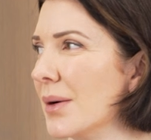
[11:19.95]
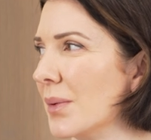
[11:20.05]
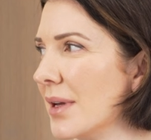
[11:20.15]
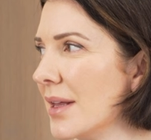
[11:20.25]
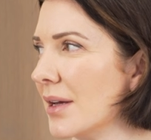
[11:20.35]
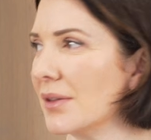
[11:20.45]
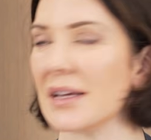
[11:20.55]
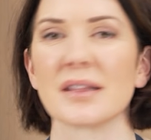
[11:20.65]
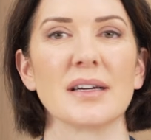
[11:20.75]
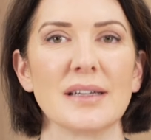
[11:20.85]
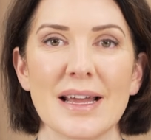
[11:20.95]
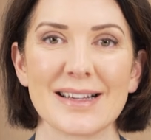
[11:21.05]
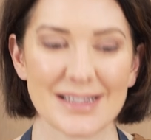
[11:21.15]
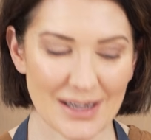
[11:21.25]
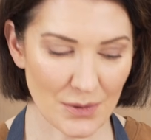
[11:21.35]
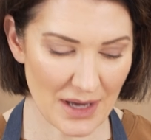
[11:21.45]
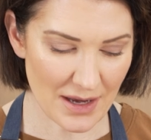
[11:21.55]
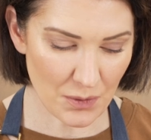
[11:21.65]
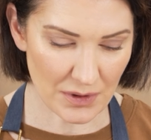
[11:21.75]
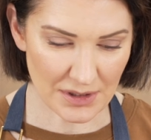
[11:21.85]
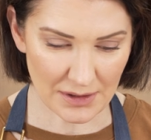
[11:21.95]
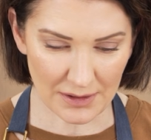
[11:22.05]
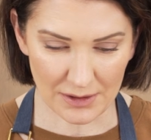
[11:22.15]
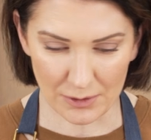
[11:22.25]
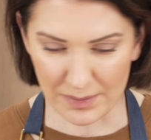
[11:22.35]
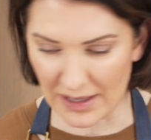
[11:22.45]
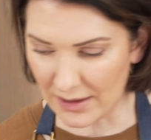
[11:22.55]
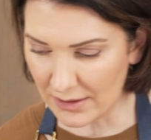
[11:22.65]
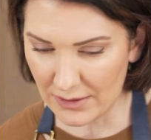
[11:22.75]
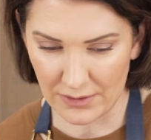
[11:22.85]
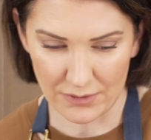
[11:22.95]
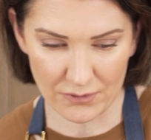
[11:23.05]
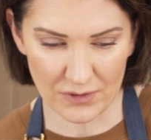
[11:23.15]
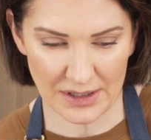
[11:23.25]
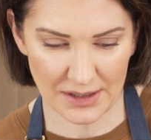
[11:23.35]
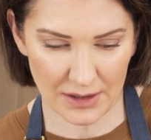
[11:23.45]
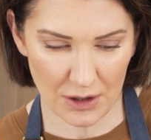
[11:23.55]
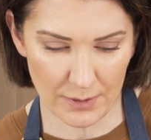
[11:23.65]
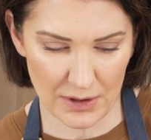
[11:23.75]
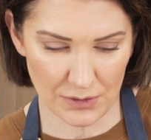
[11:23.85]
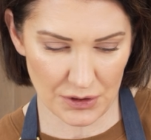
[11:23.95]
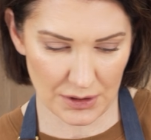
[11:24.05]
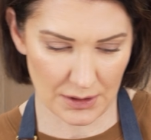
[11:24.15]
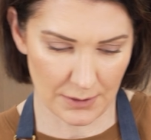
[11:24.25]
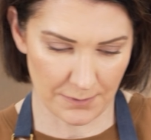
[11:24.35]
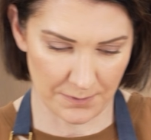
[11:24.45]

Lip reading: what are they, like the naked style cake where it's a little bit rustic almost.